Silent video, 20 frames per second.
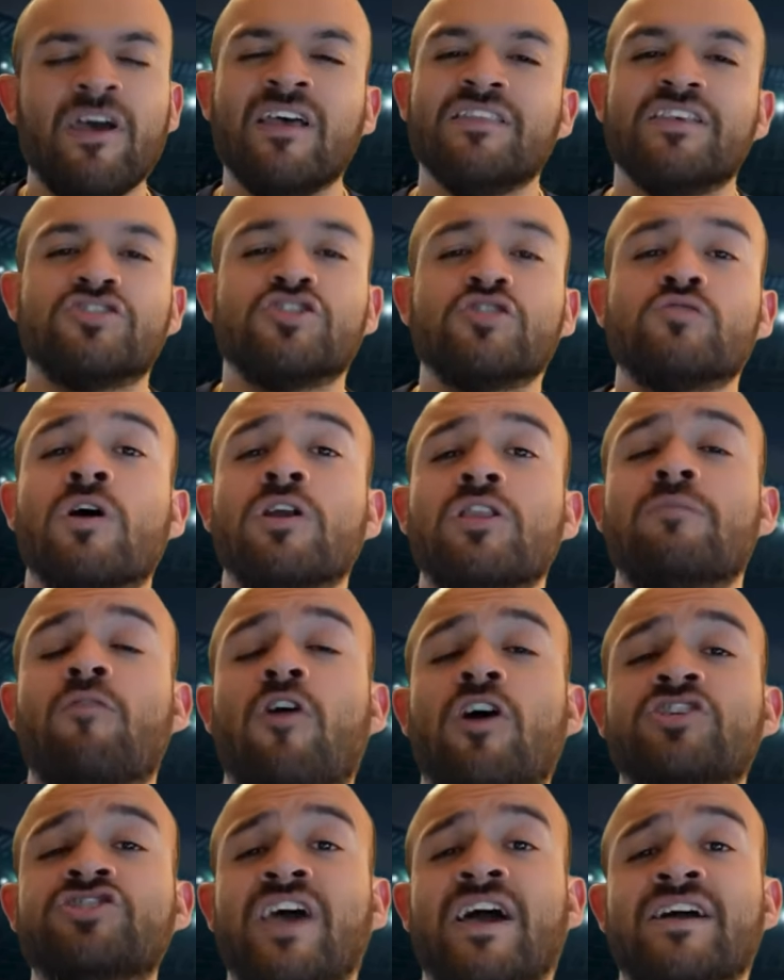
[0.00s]
This is where
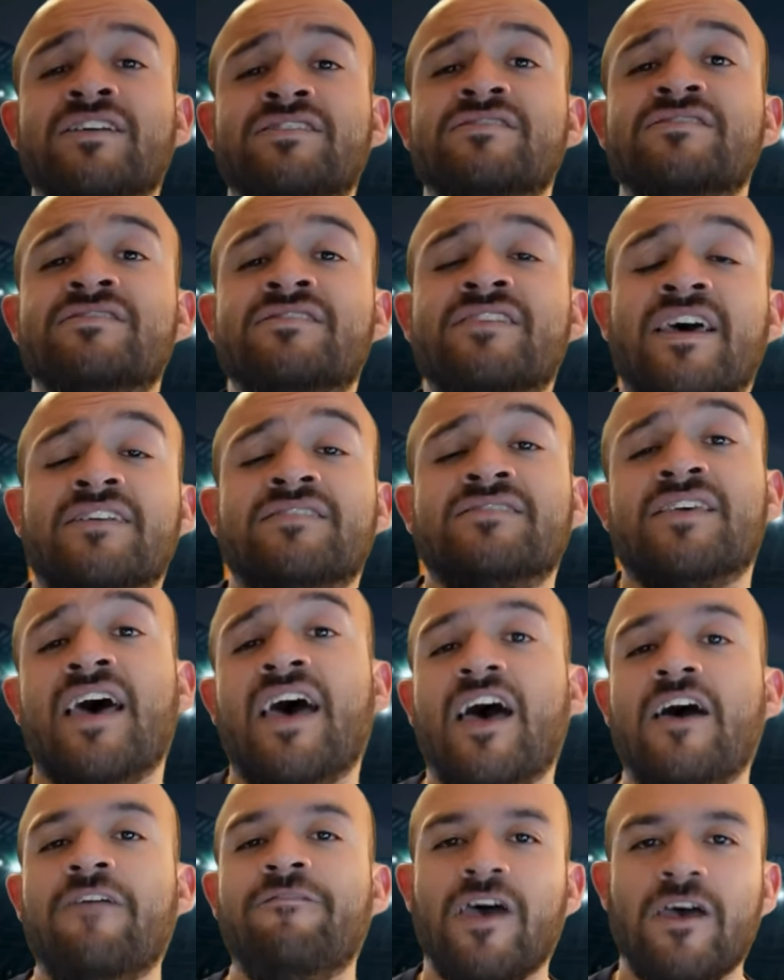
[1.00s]
Lamar Jackson tends to
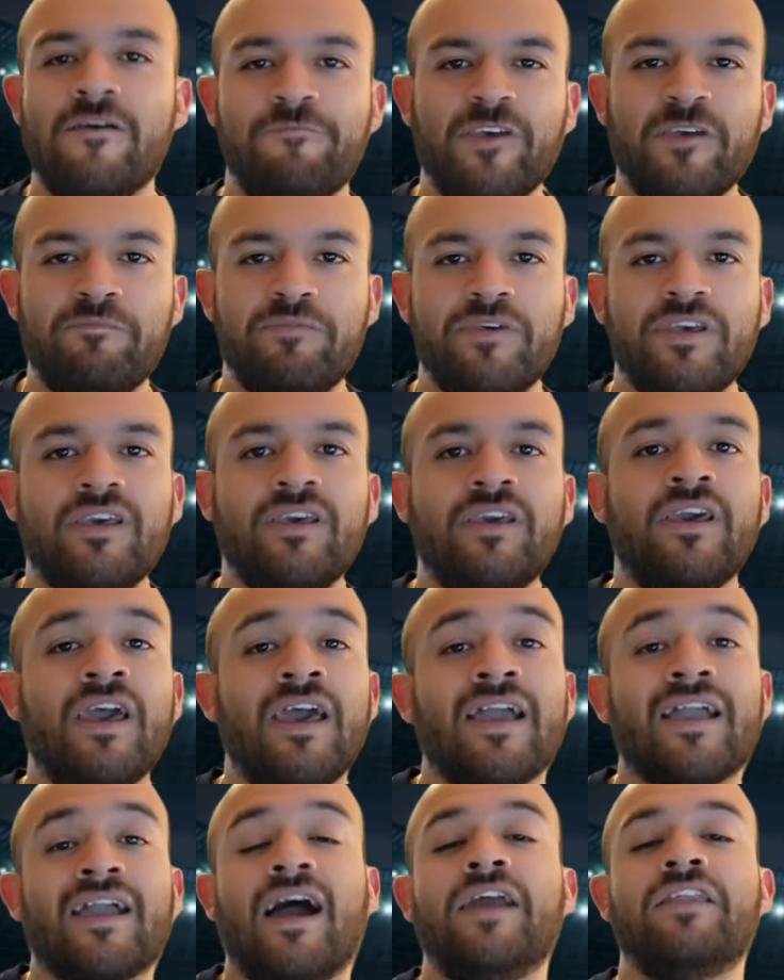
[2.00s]
have MVP
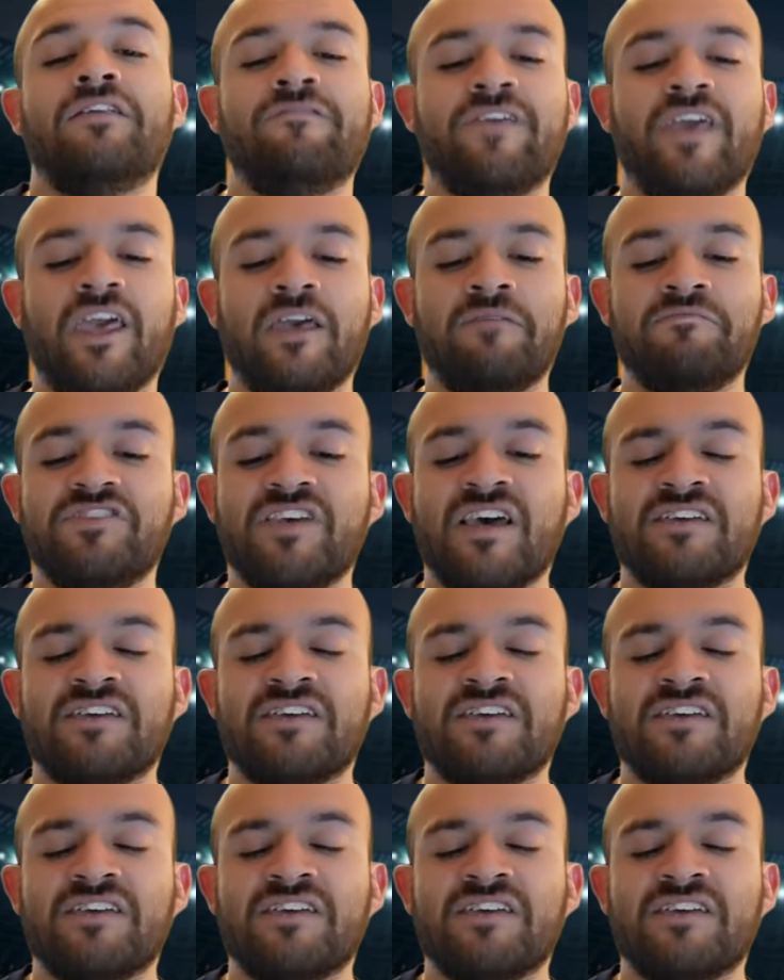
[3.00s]
kind of games.